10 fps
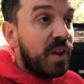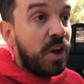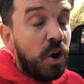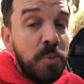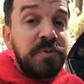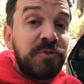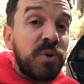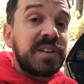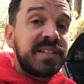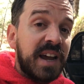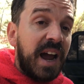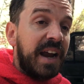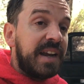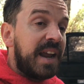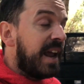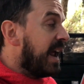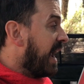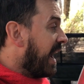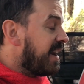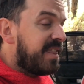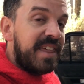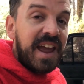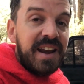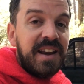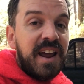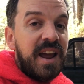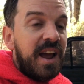hoped for design, and then